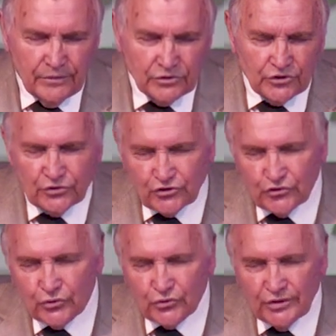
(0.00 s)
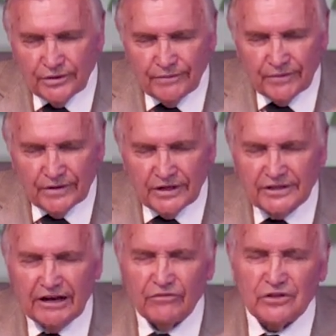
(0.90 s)
to the truth. The
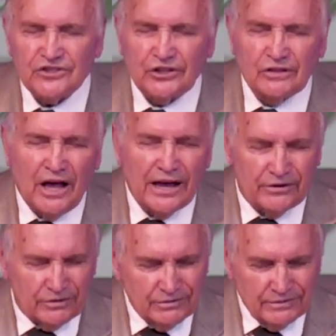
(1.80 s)
devil is a liar.